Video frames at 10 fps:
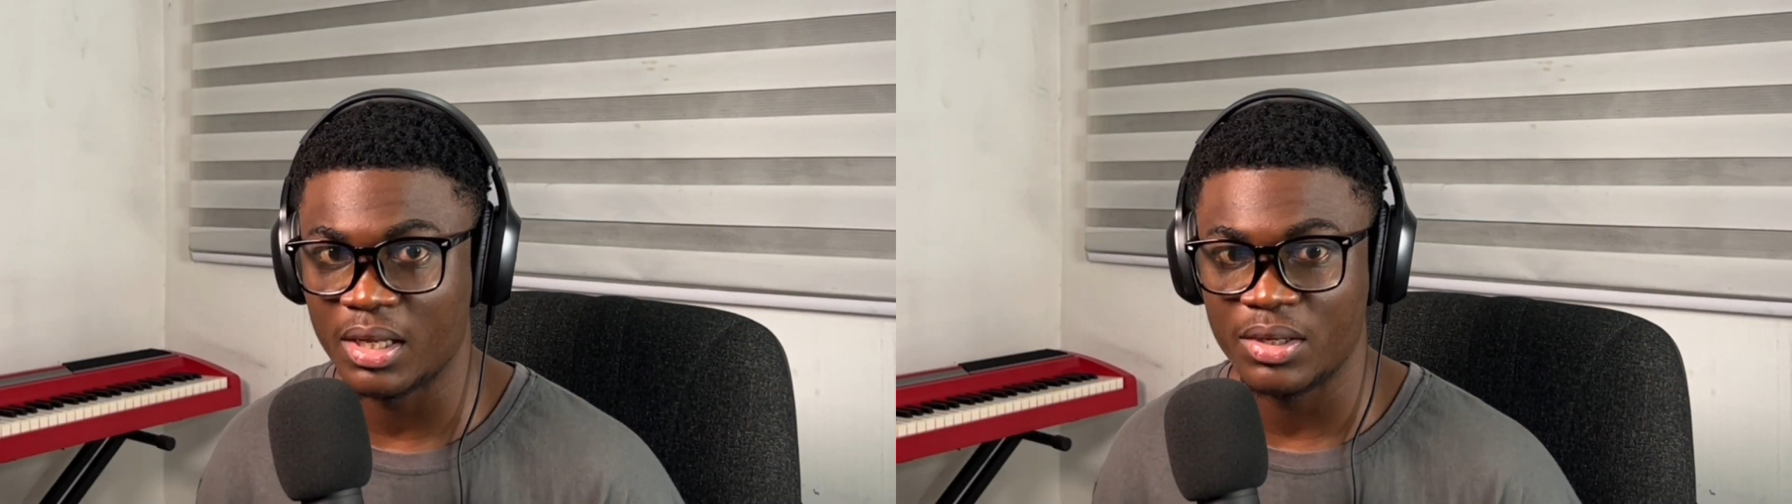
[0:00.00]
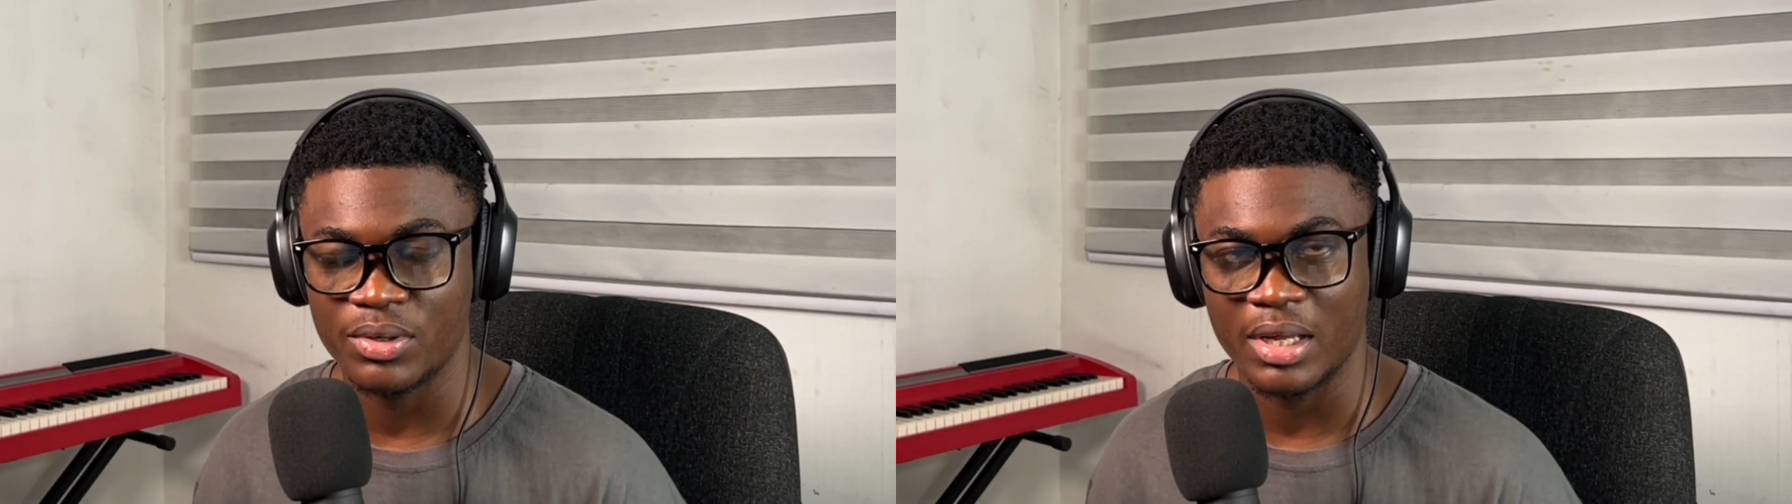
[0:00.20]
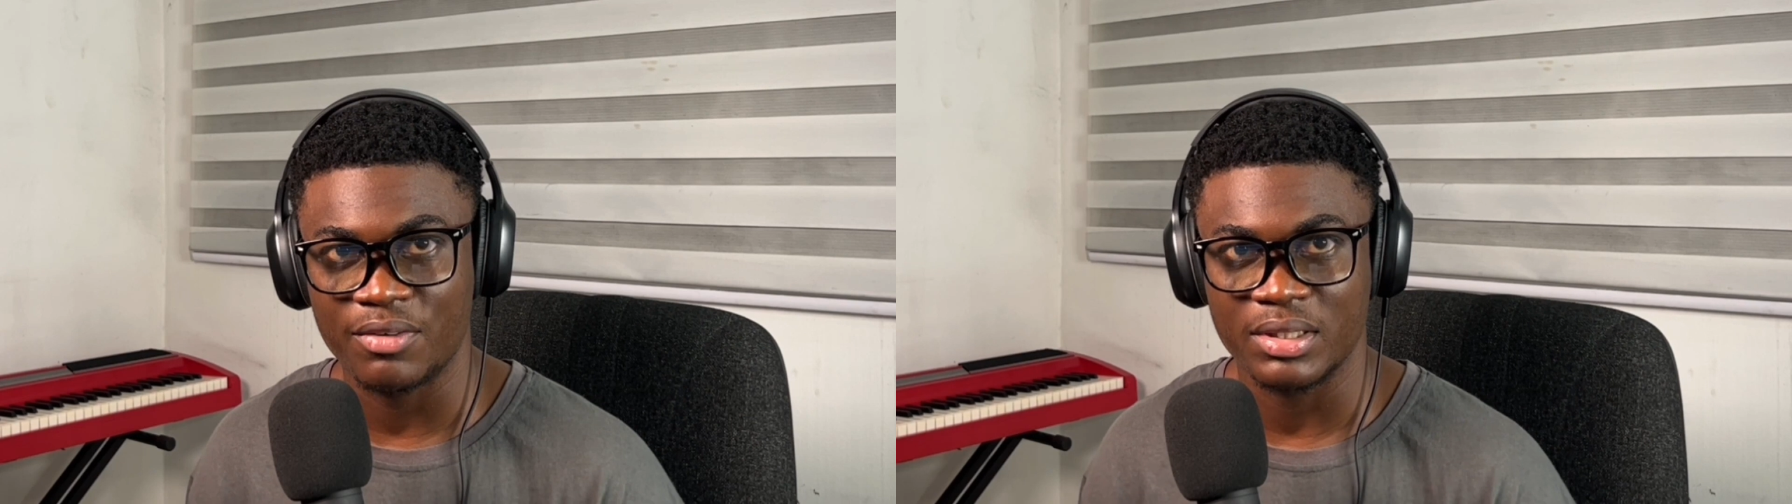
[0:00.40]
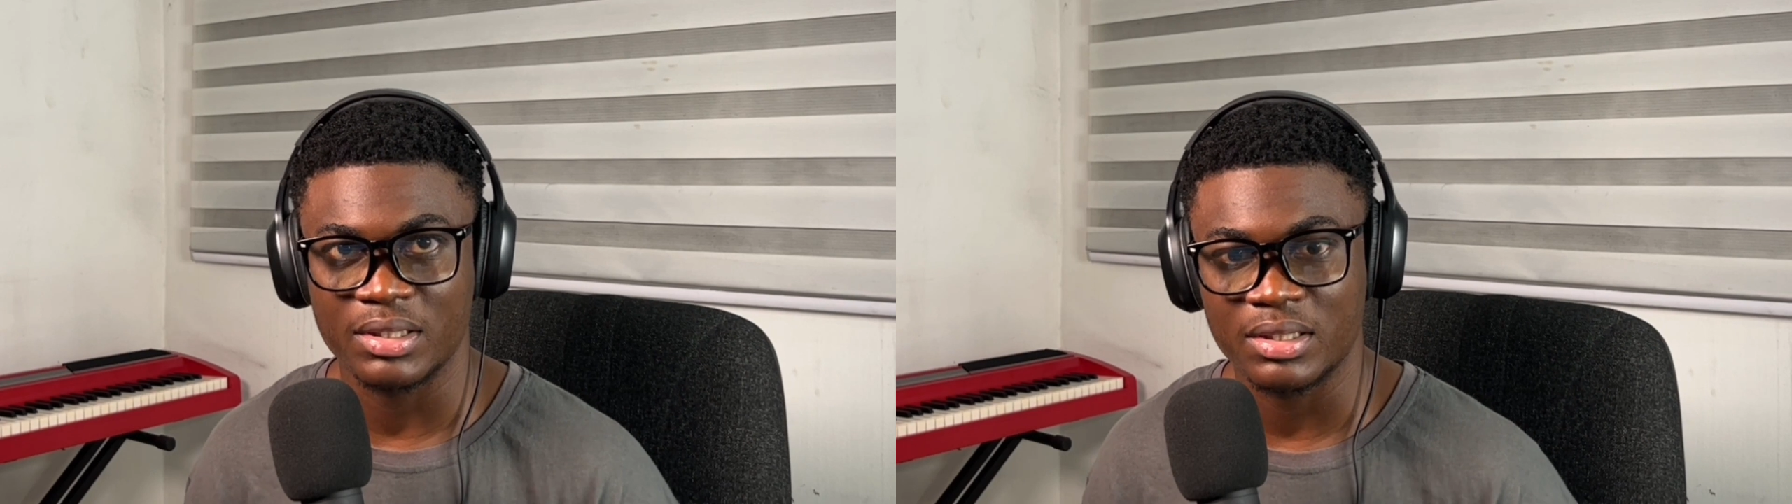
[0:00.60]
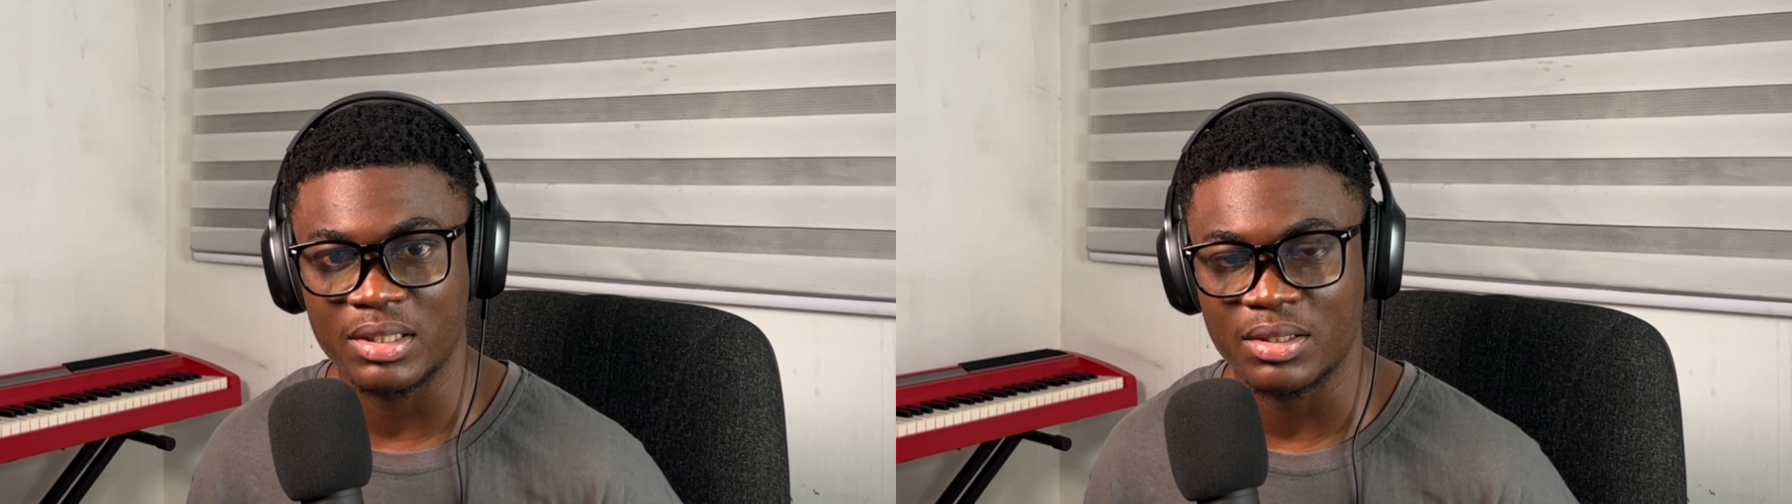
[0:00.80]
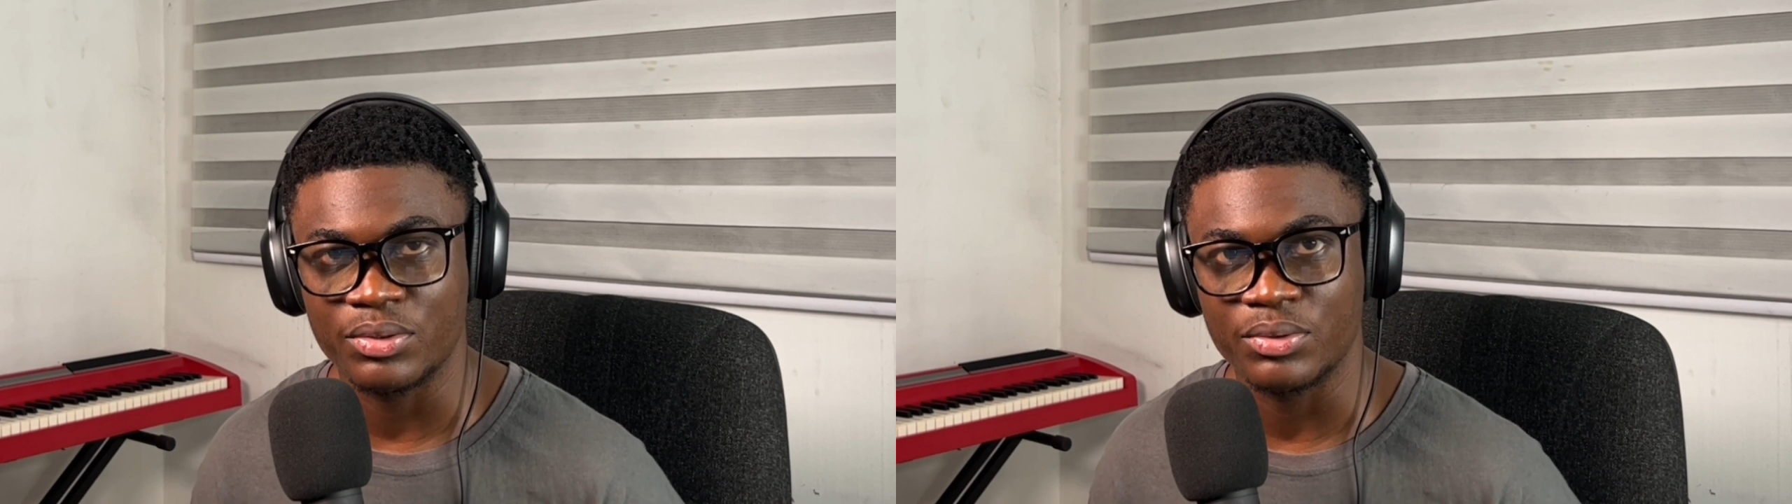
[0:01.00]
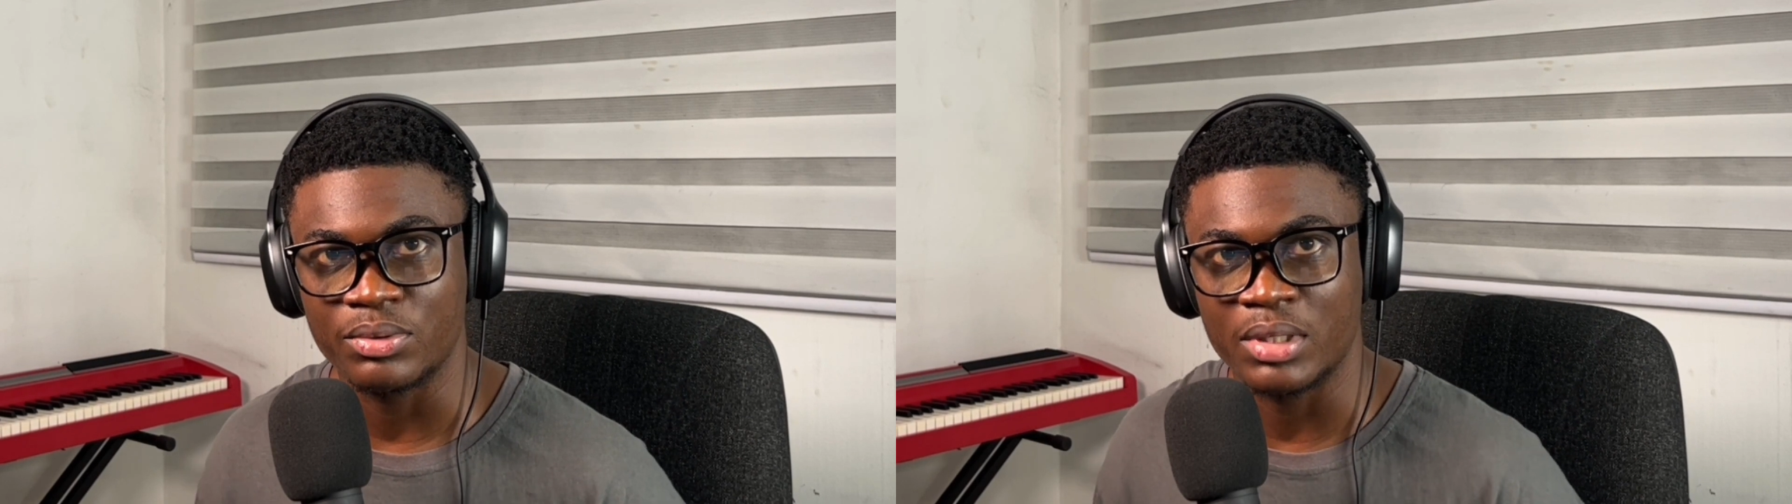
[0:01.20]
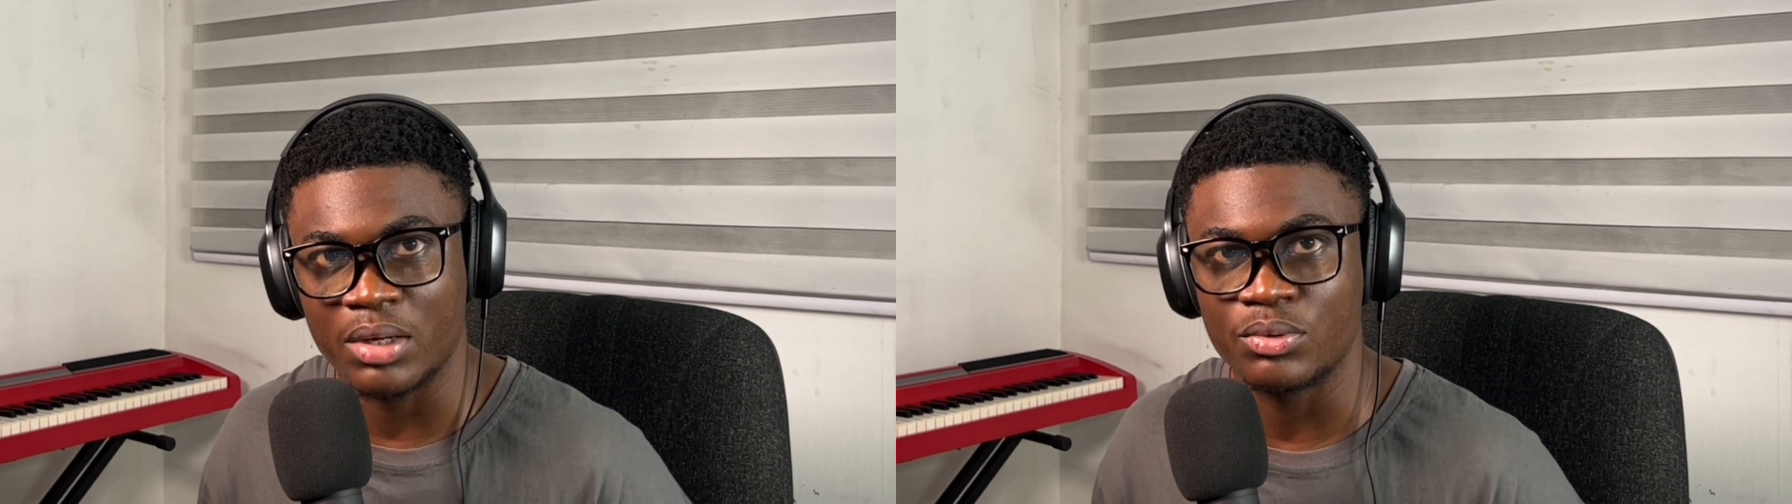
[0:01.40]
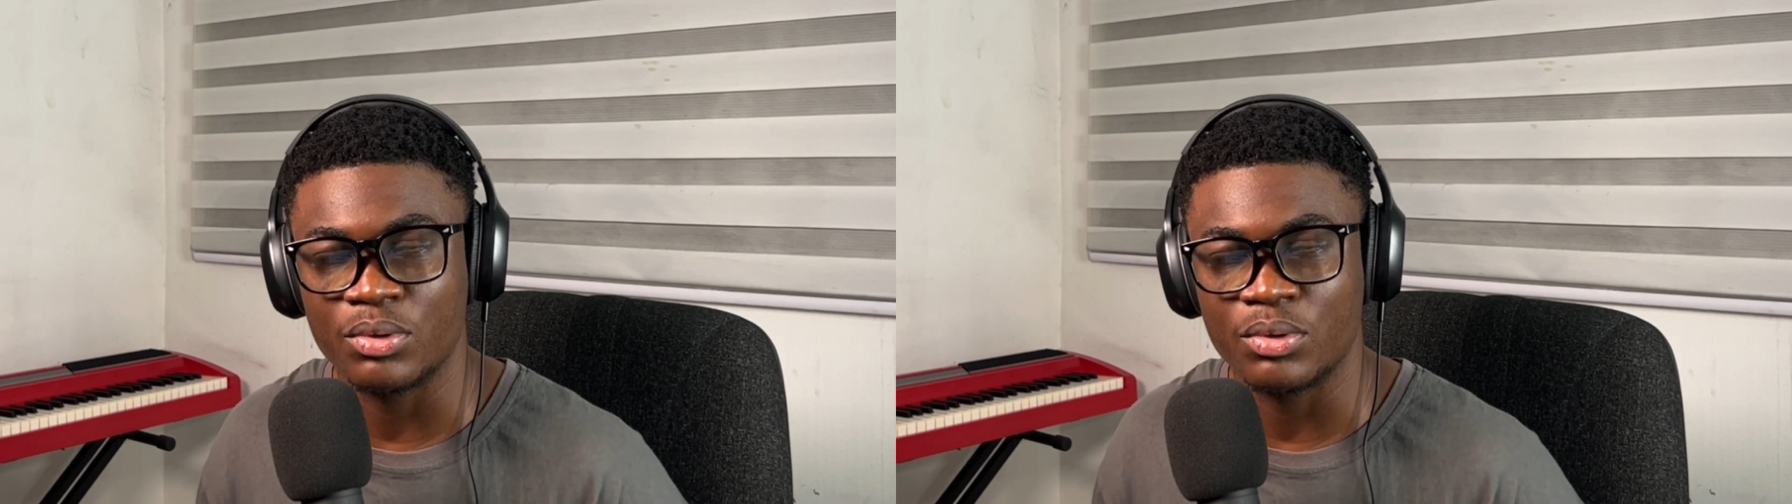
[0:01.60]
you have it. You now know